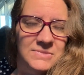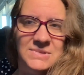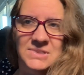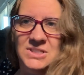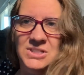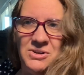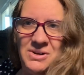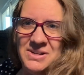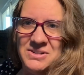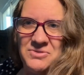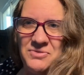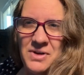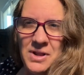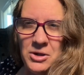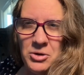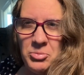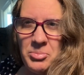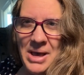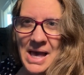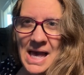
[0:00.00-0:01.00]
don't have to follow
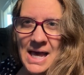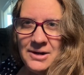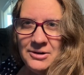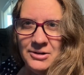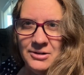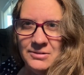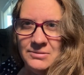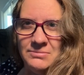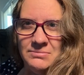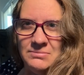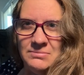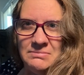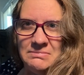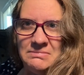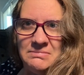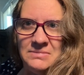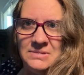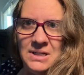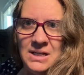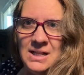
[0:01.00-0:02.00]
a pattern,
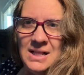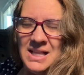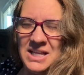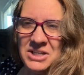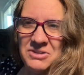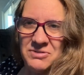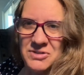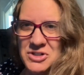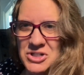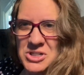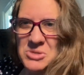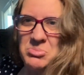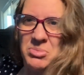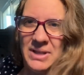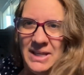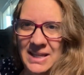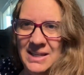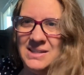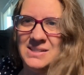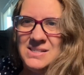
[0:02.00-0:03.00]
like if you're just
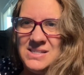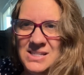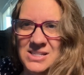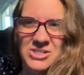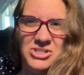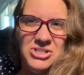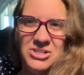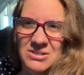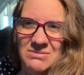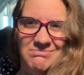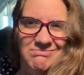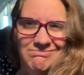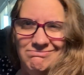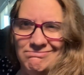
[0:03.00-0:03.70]
blanket stitching.